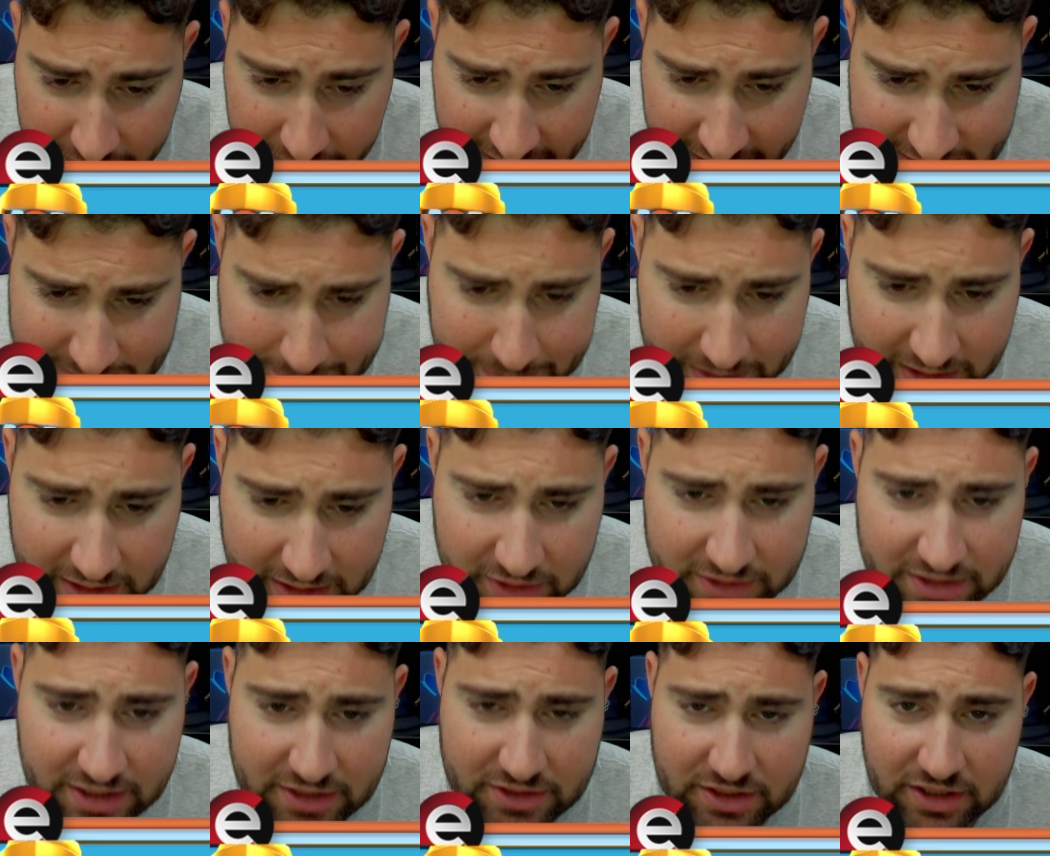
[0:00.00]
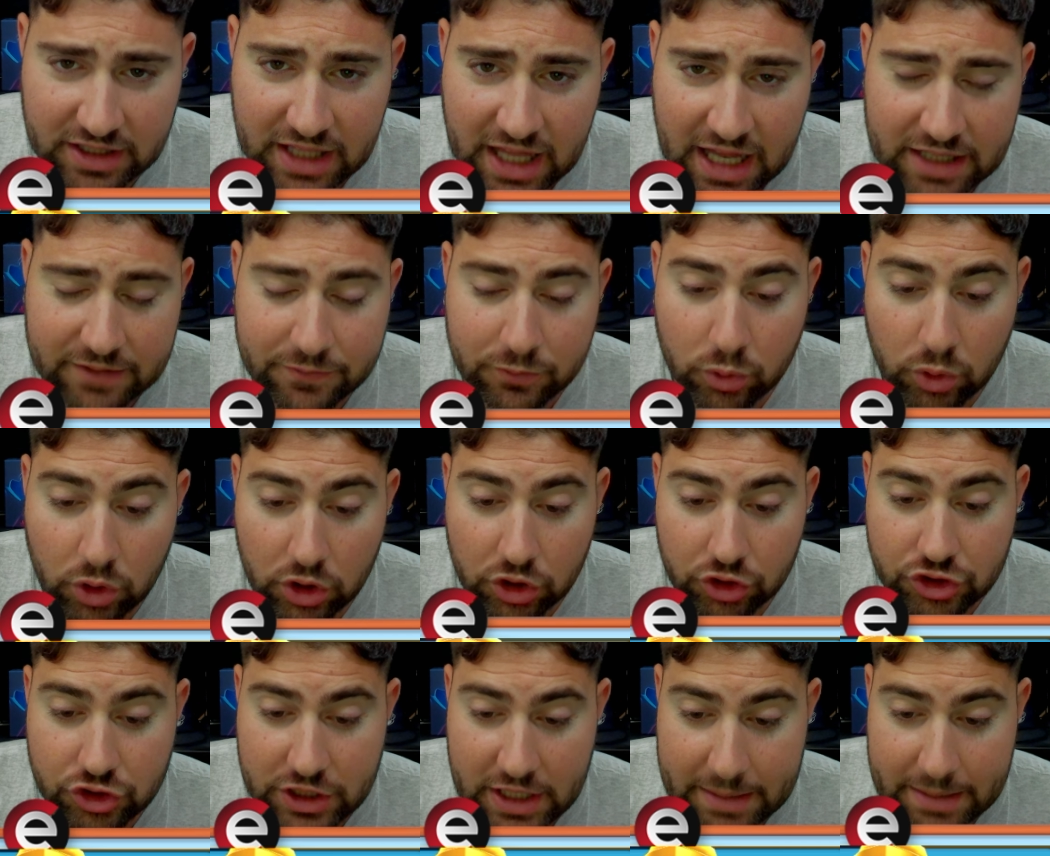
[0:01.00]
is because there's a lot of royal
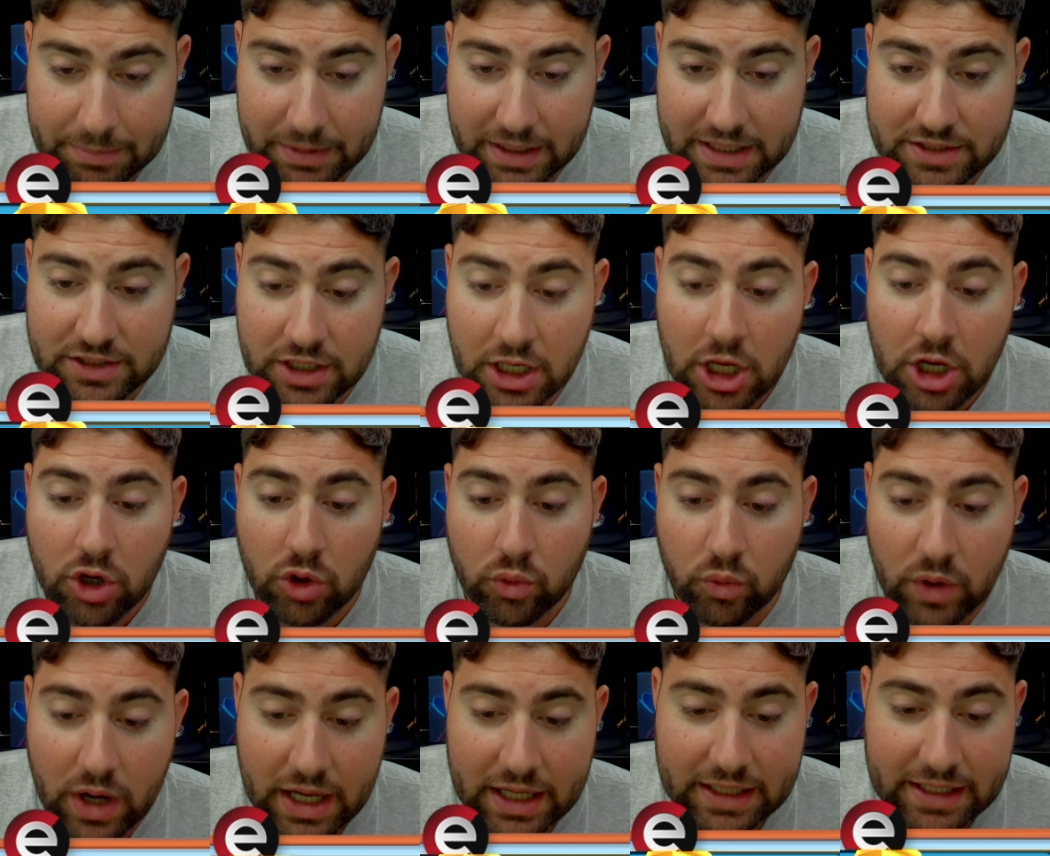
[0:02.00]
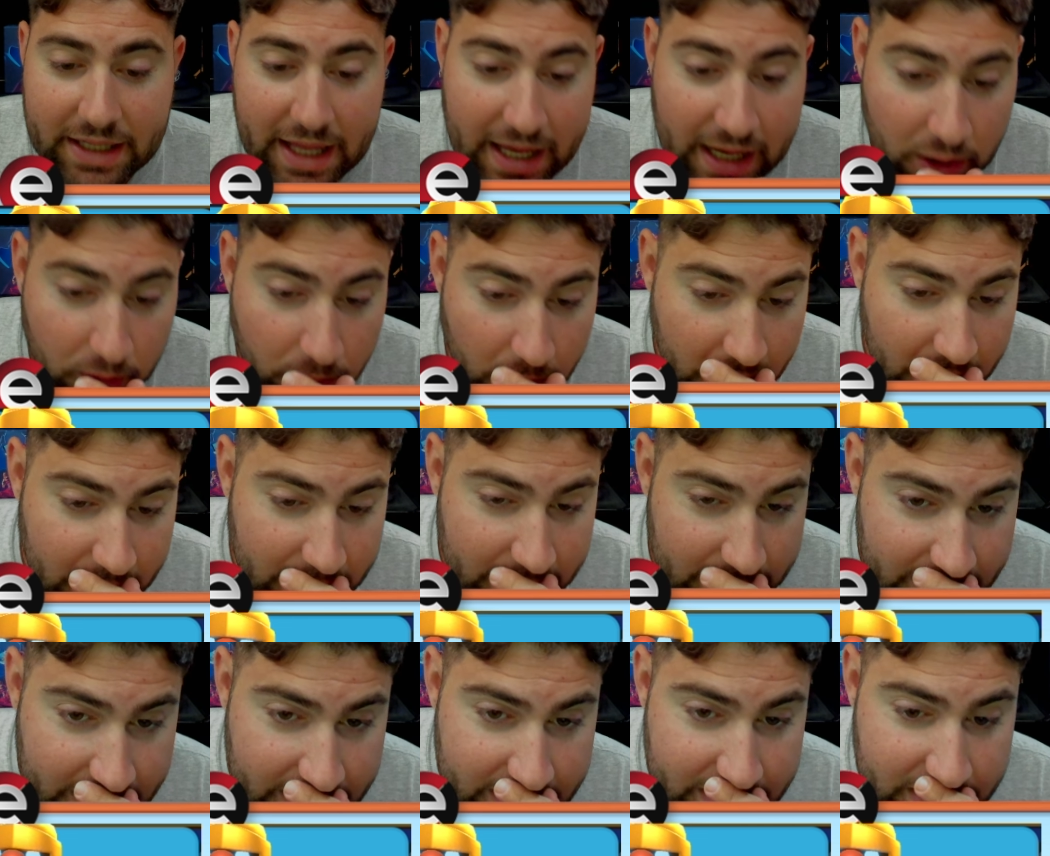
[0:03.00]
champions right now
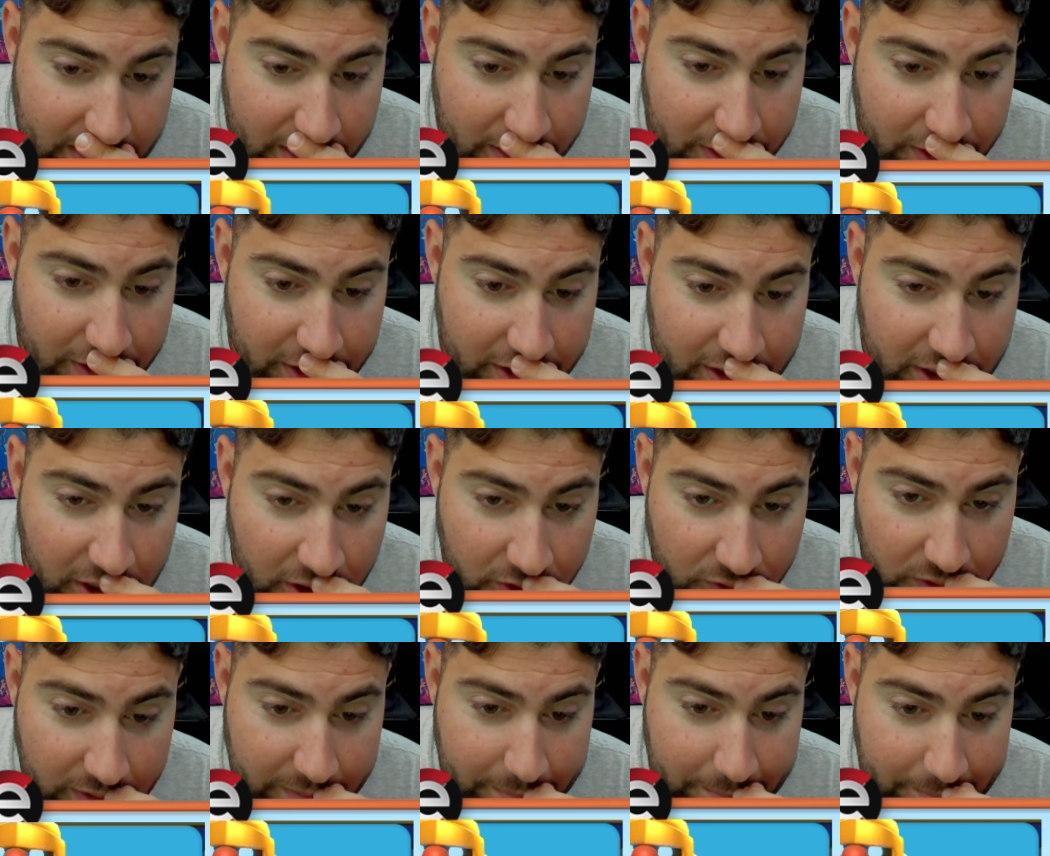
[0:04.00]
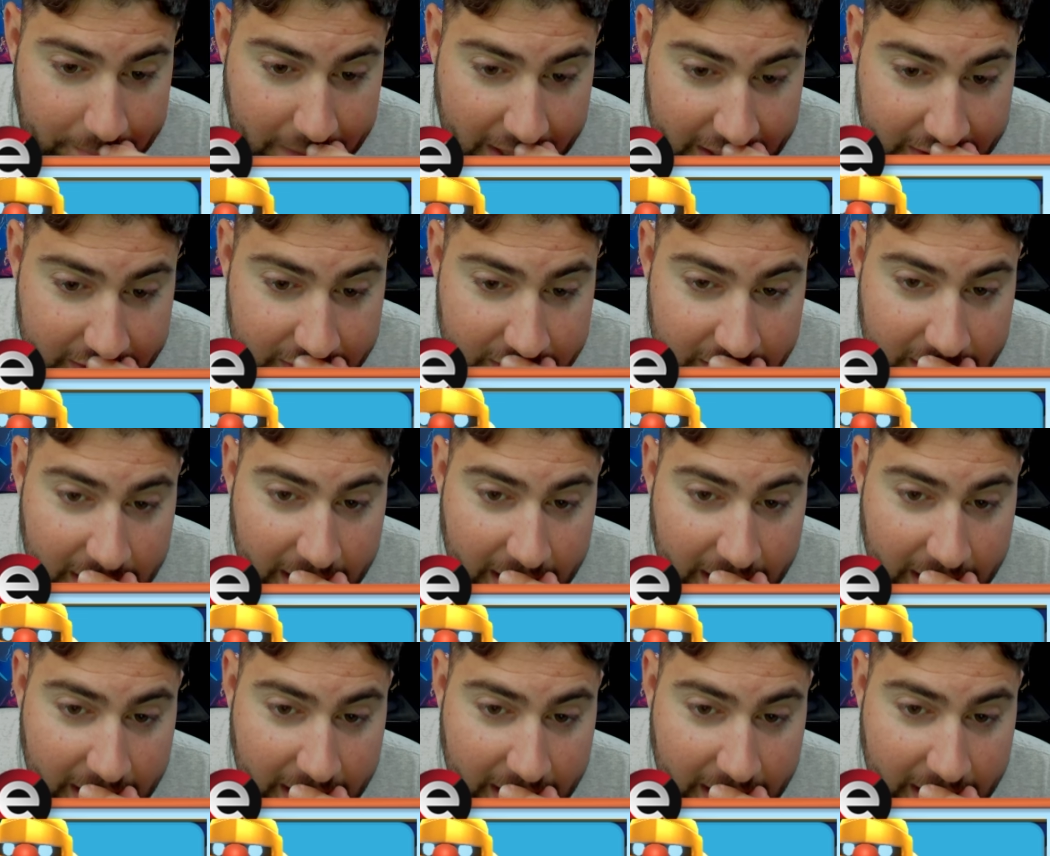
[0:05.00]
in the current meta.